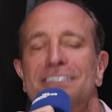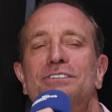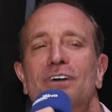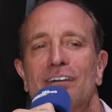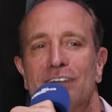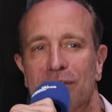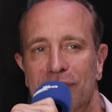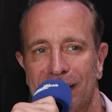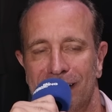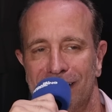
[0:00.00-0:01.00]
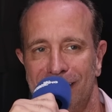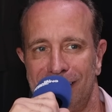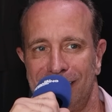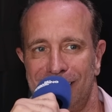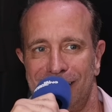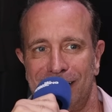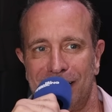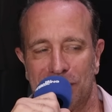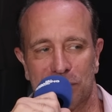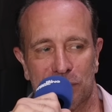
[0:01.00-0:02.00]
drive up there,
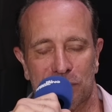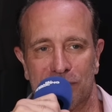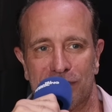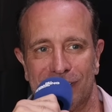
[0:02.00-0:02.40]
up north,